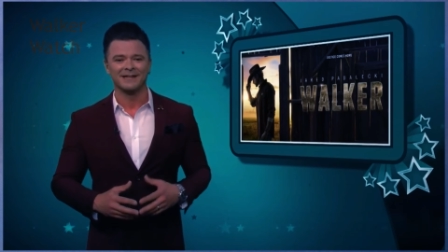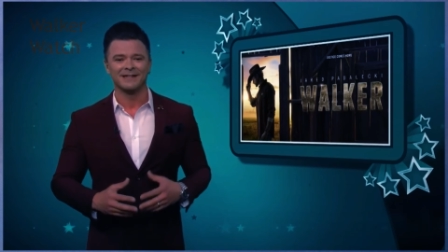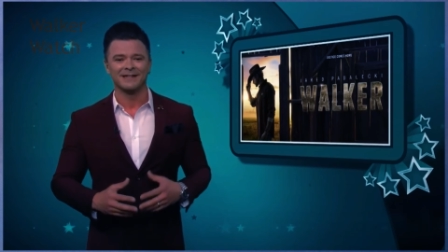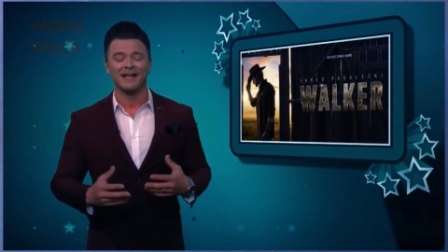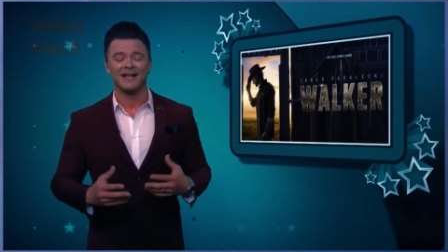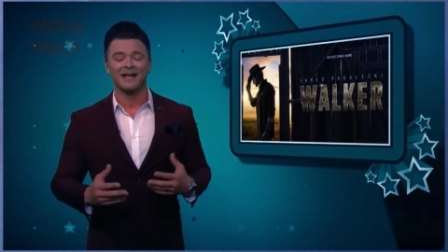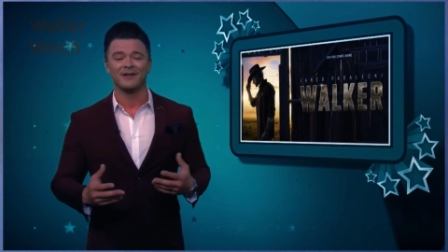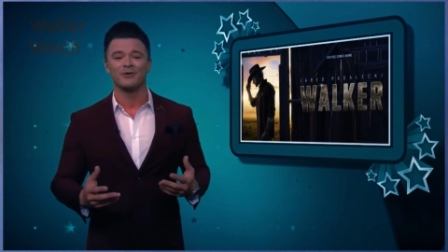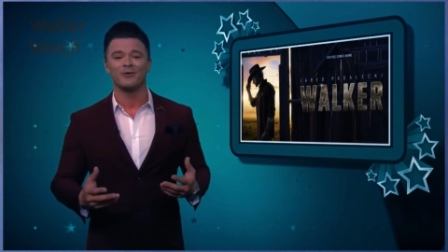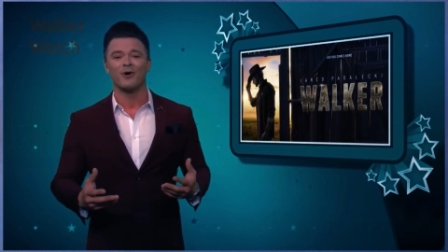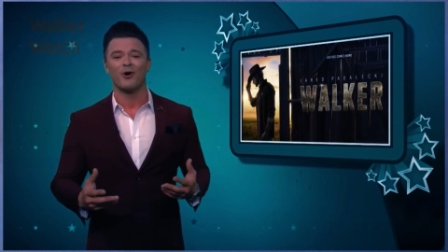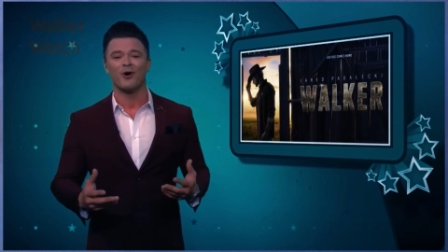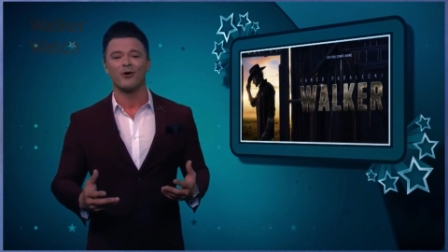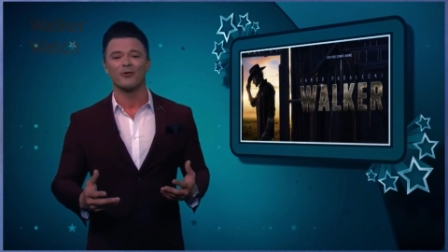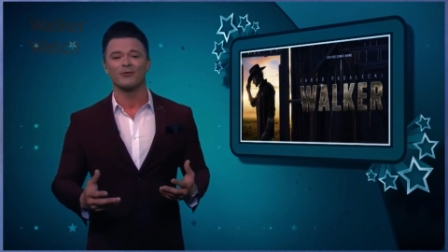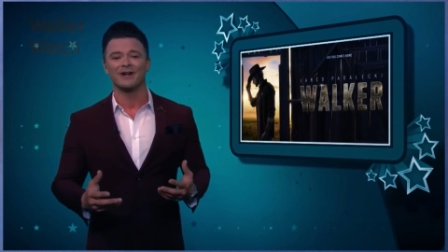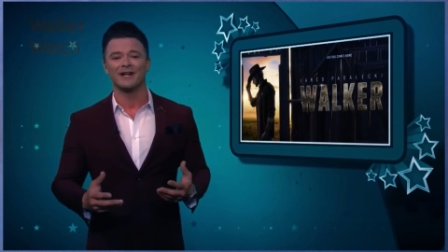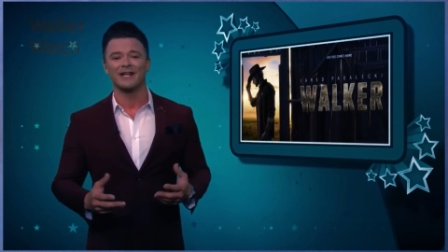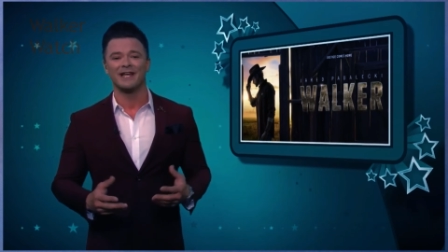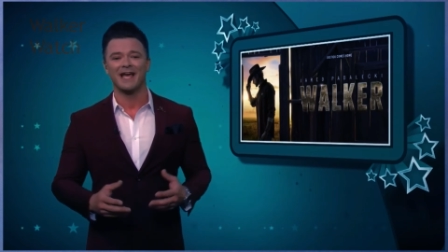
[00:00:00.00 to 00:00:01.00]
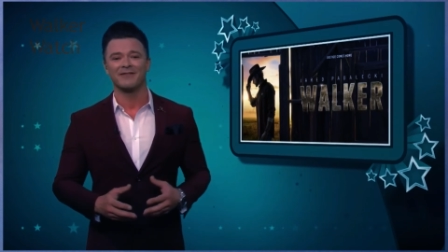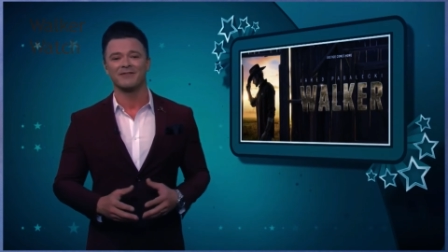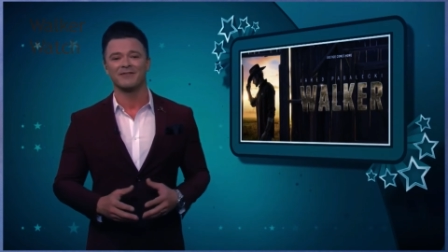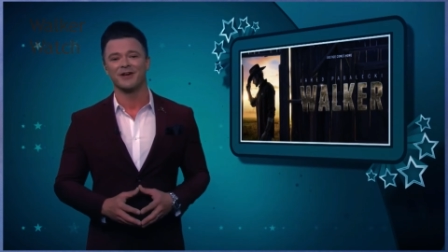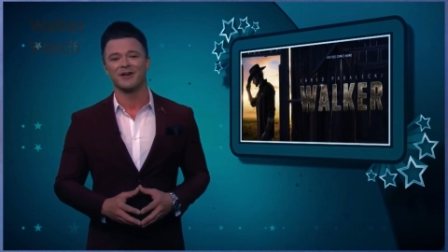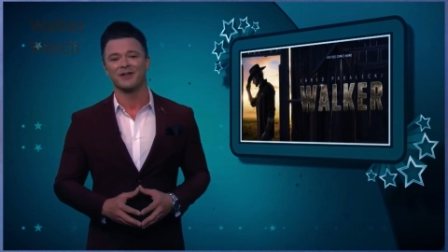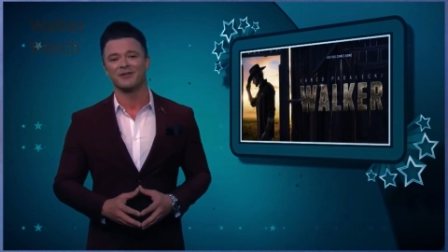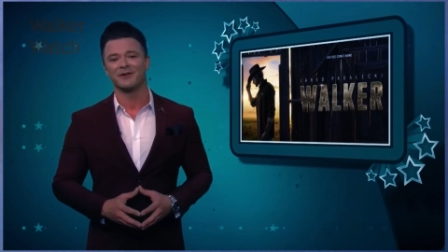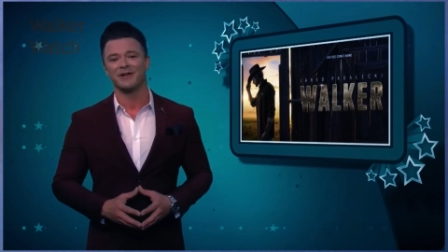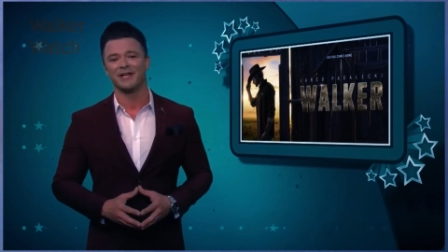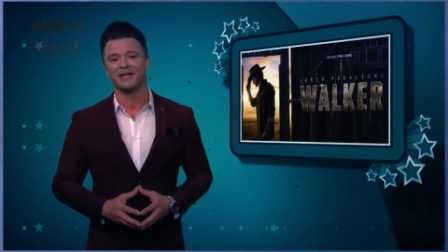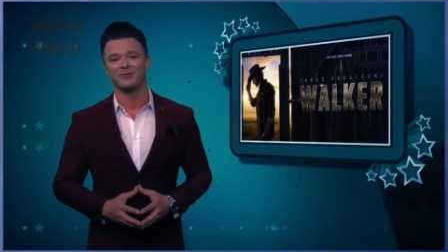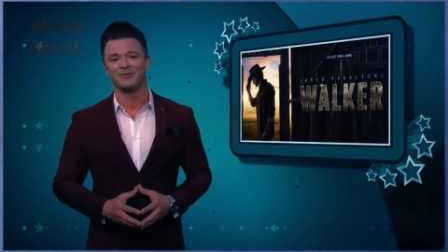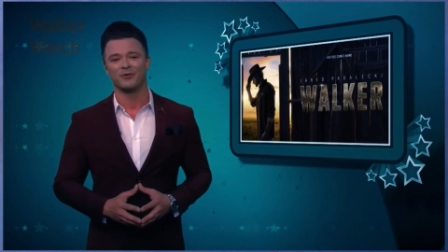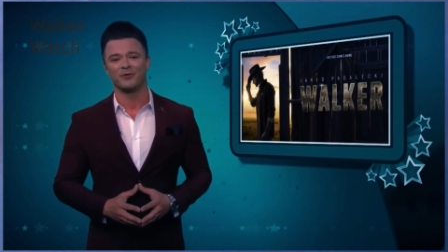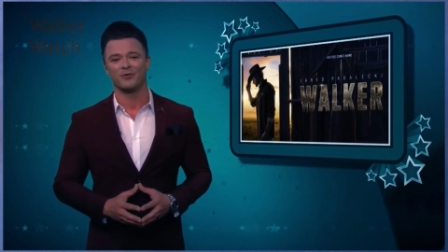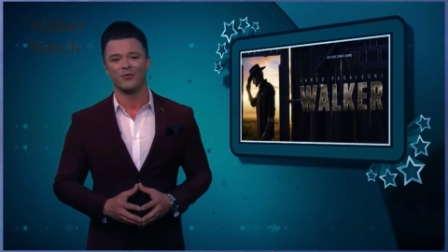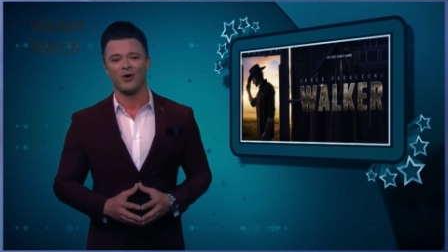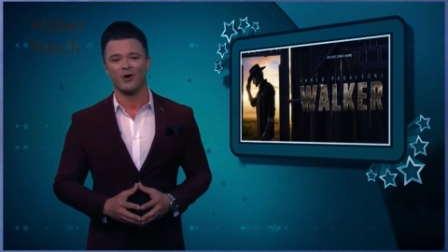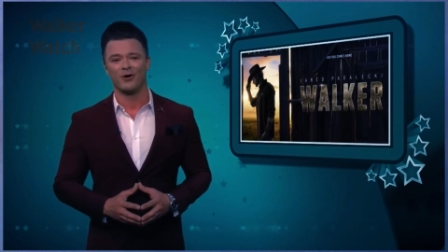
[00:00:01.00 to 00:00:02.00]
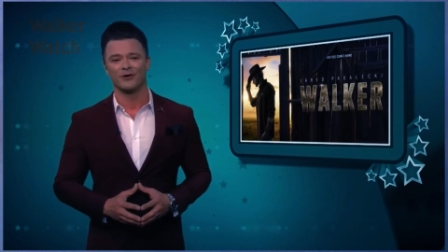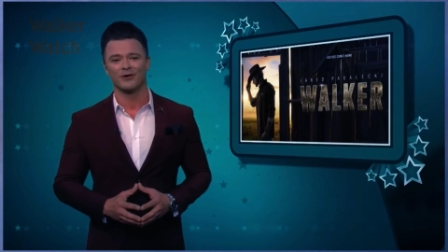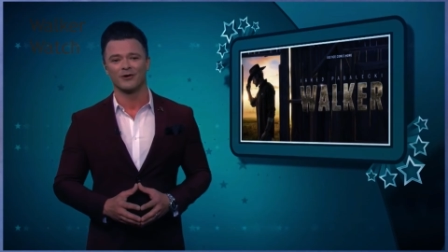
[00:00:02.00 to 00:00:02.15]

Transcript: Now you already have another hit with Walker.